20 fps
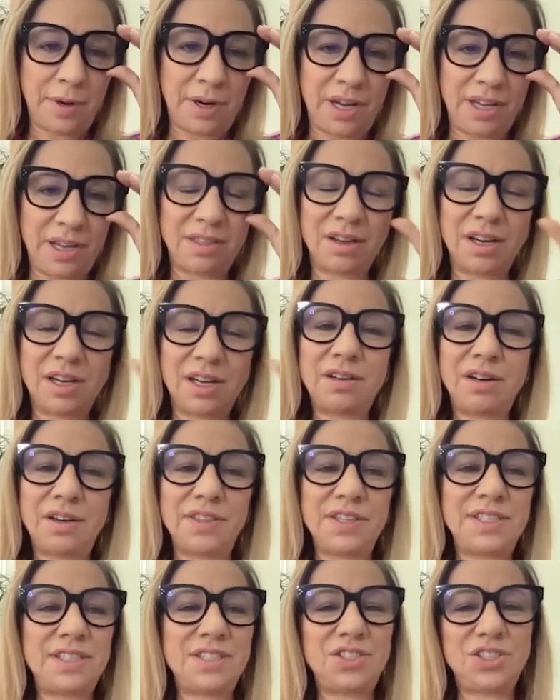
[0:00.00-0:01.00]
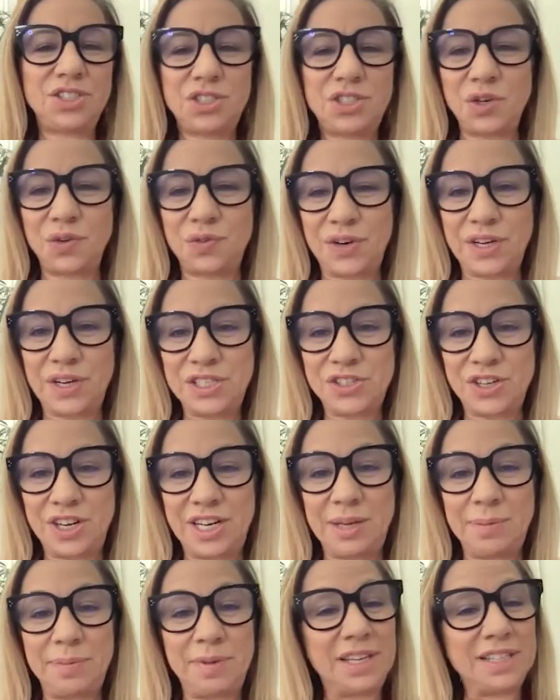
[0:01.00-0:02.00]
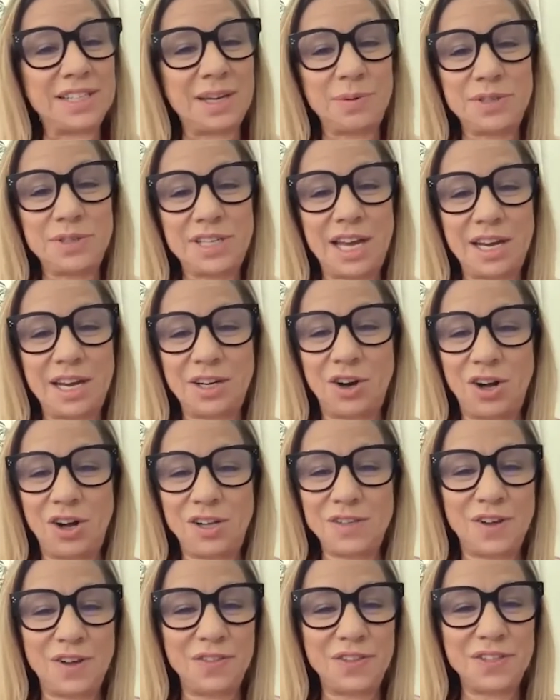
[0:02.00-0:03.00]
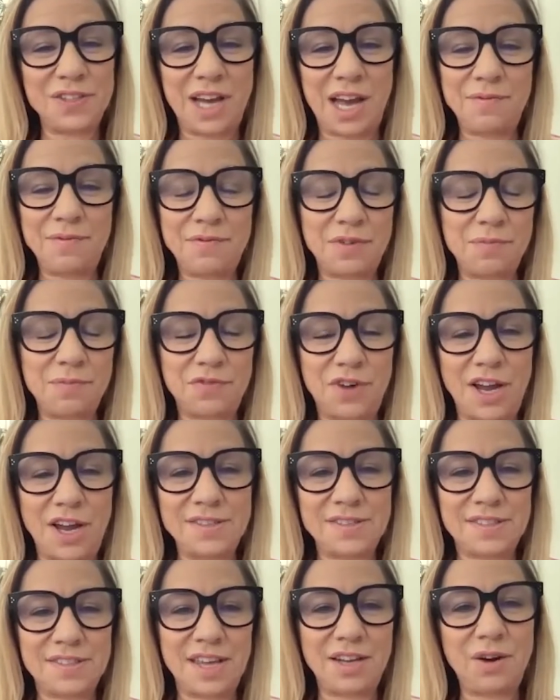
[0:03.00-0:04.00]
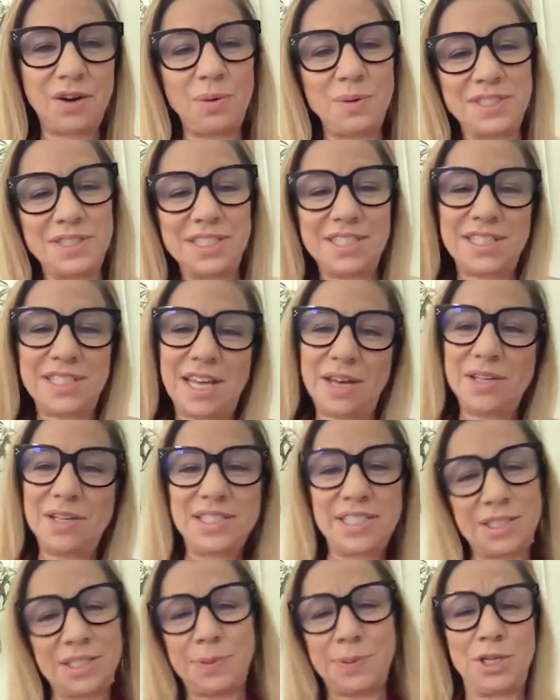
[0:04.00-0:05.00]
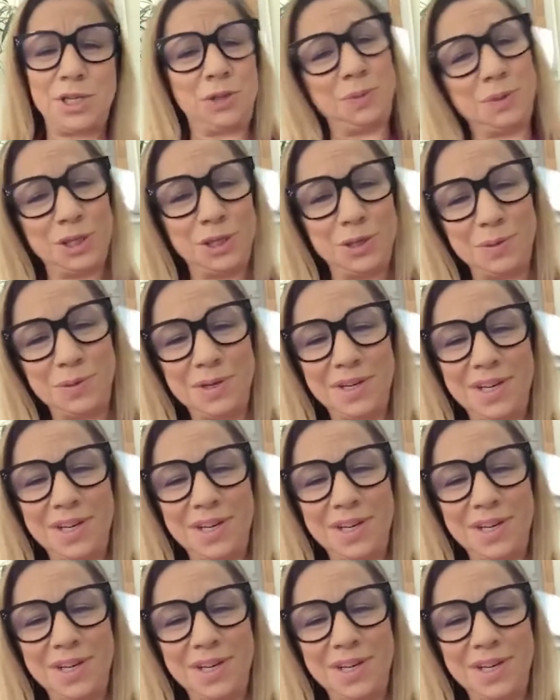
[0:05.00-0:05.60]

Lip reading: And I thought, oh, this is just so frustrating, because I would get calls all the time from friends saying, oh, is this what you do?